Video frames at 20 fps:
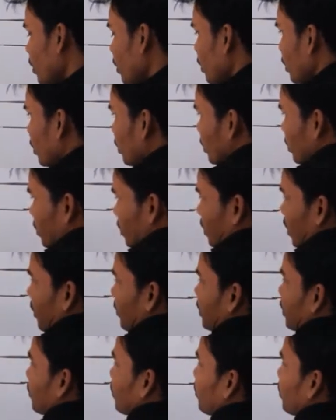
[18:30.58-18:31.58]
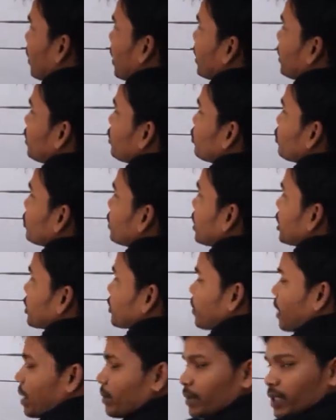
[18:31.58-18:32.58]
after binding to that
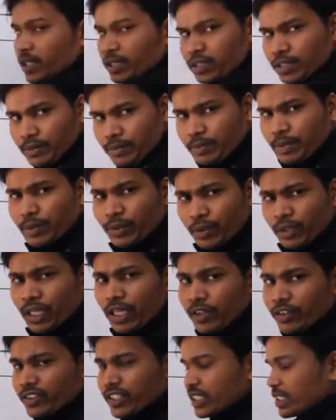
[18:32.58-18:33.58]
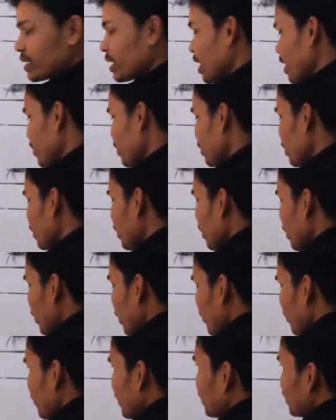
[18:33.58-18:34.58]
primers before I have described,
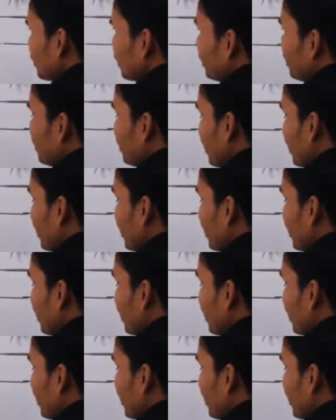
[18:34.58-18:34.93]
but in